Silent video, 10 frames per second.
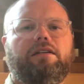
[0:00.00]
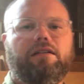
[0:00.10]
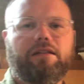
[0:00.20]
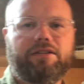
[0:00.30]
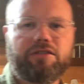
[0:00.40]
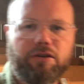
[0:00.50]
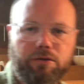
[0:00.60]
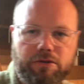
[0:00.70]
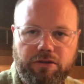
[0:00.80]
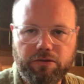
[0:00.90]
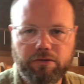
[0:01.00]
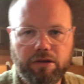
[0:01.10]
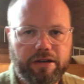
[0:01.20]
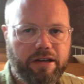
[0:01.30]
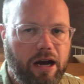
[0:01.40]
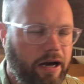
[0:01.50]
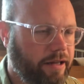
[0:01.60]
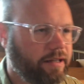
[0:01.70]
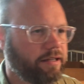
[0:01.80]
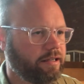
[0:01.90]
Let's go to
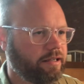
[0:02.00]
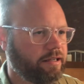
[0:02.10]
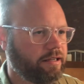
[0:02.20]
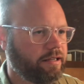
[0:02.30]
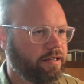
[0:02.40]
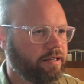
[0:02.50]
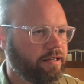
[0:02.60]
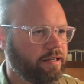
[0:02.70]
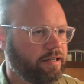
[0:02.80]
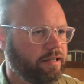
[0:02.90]
God in prayer as we